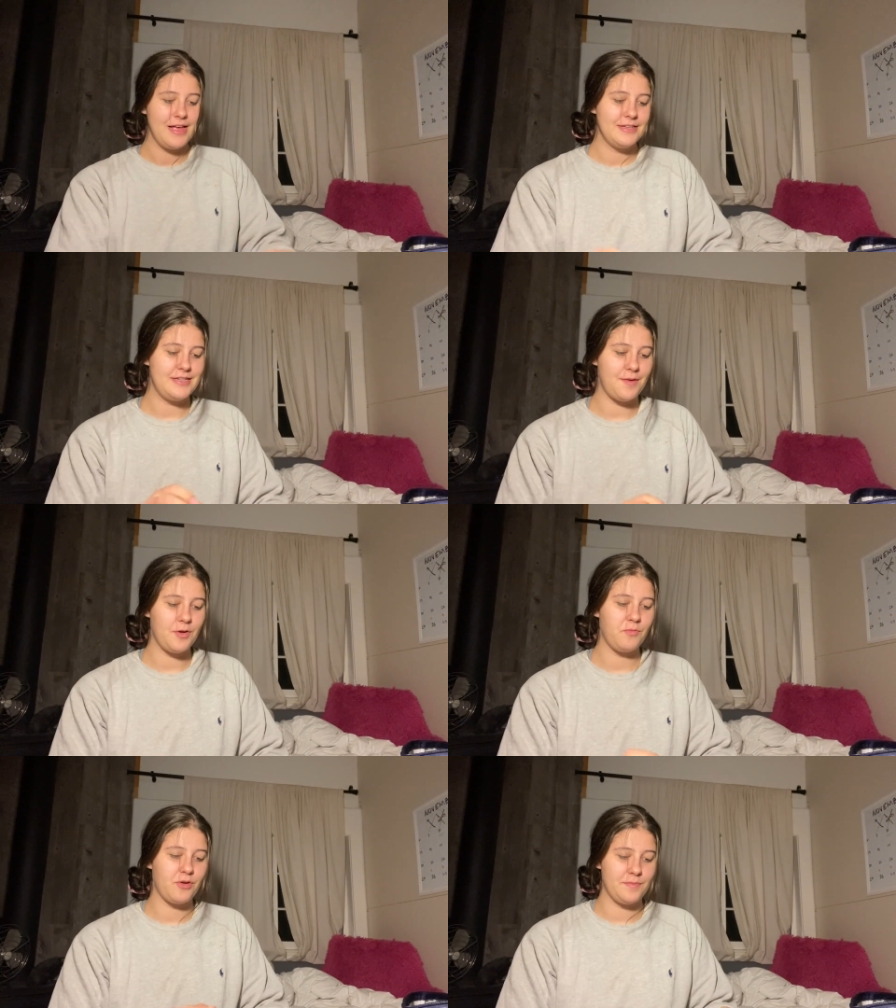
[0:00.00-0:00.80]
some
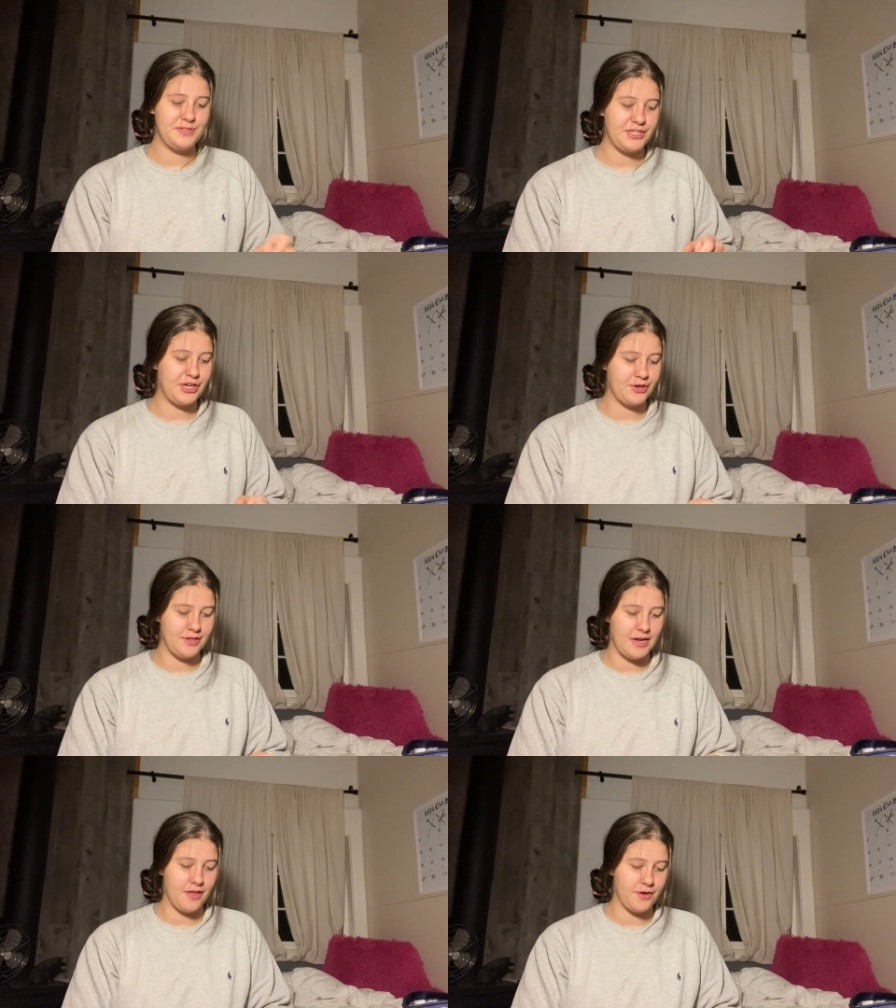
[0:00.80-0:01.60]
are more obscure
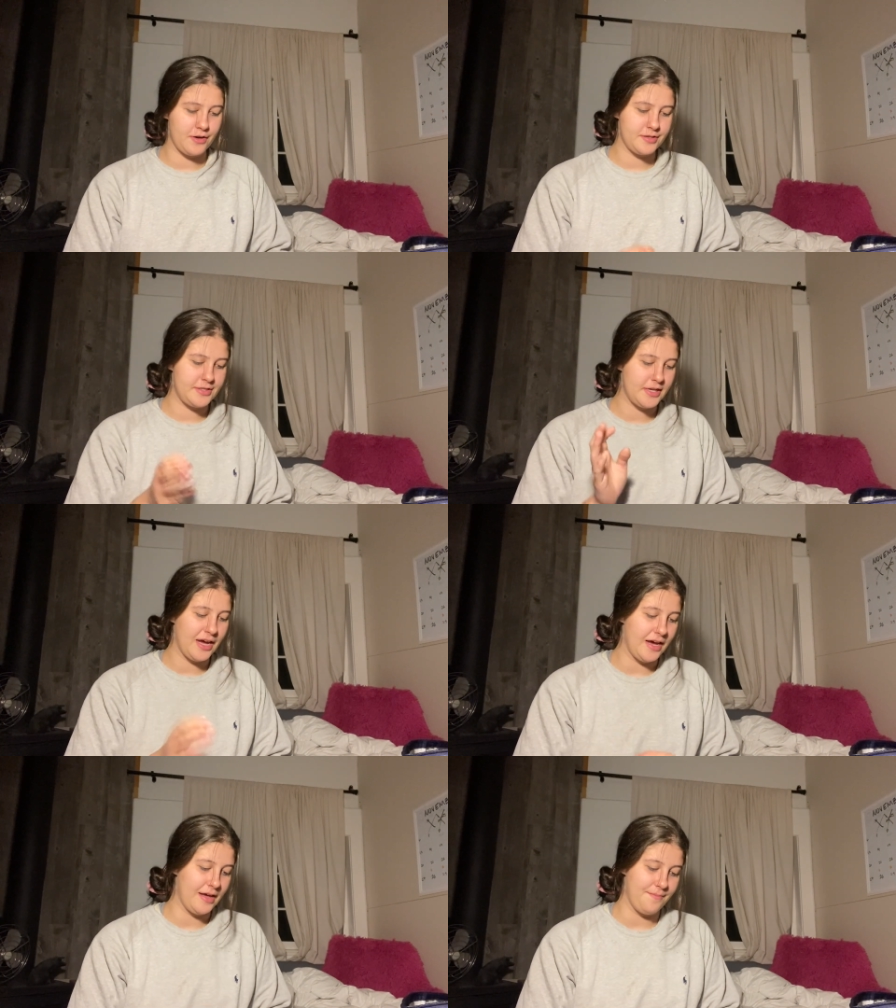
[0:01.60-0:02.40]
than others
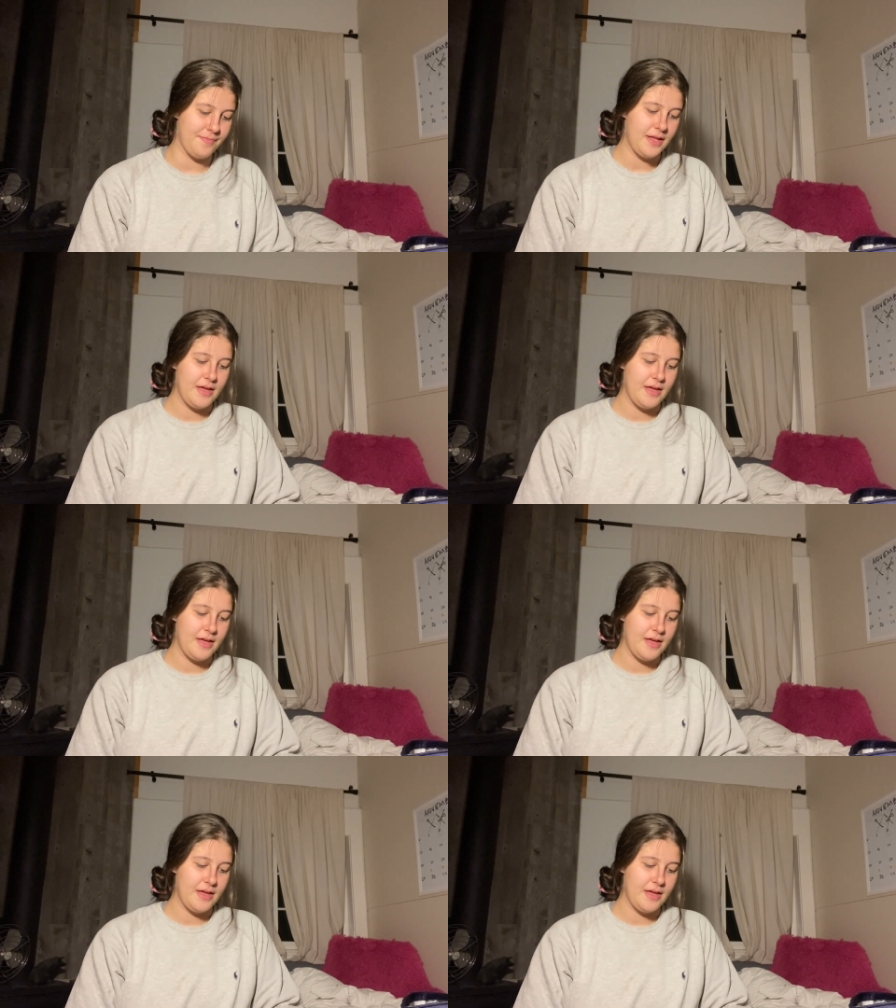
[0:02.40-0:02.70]
um